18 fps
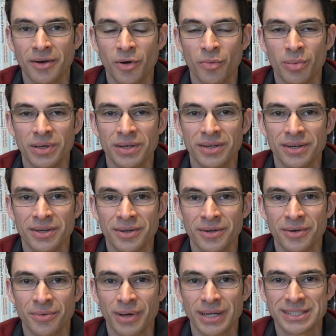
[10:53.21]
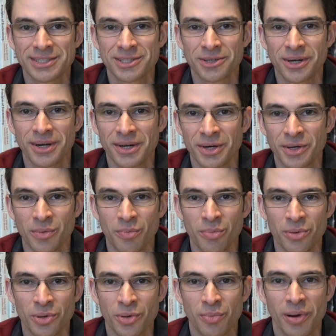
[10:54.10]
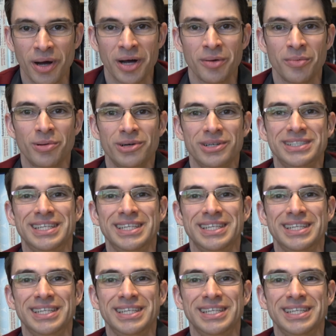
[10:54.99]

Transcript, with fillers: opened a restaurant or brew pub or